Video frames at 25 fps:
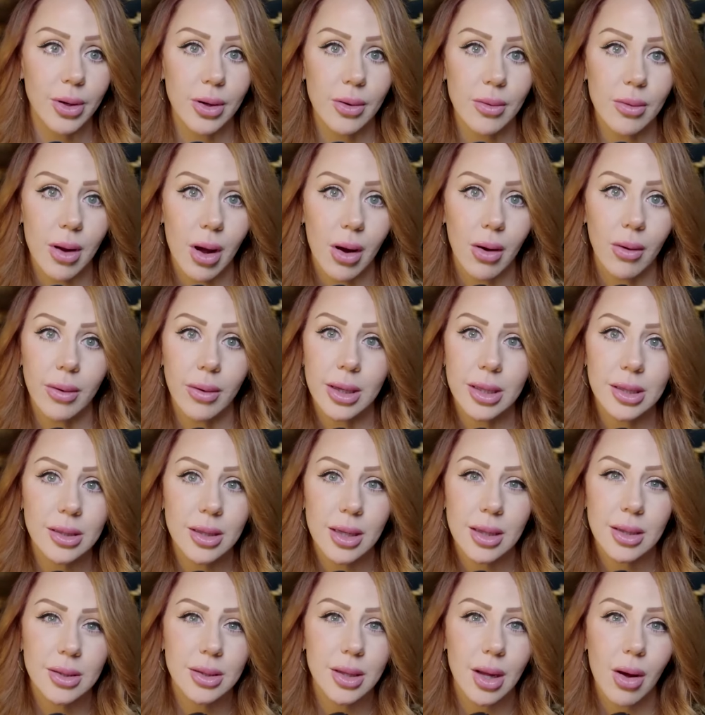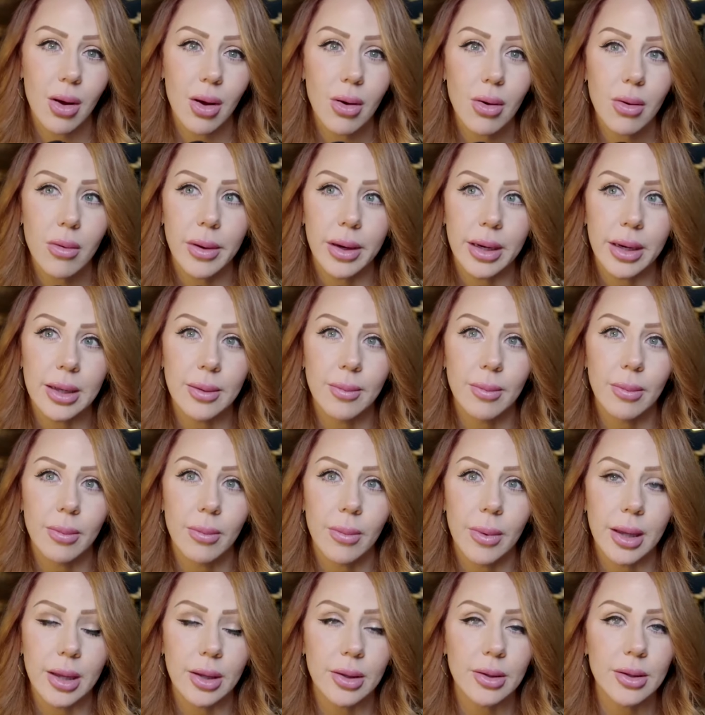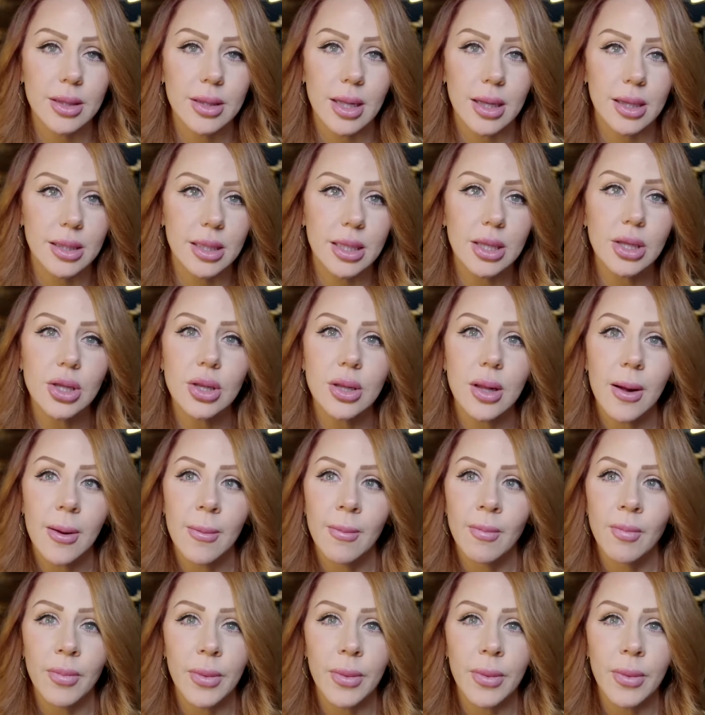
Do you know?" He says, "Oh," and he he says he's